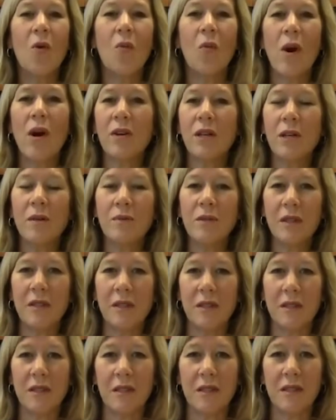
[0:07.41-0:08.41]
Welcome to
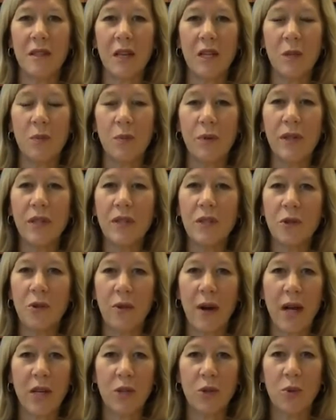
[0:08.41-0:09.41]
the Success Prince
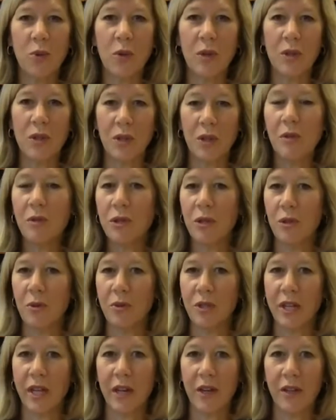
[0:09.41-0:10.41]
Crash Course
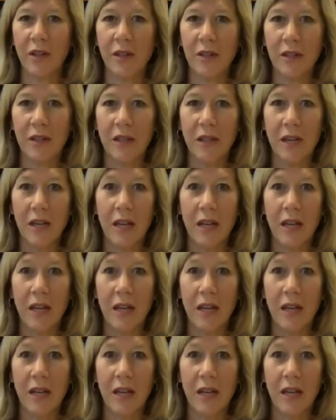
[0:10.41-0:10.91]
YouTube channel.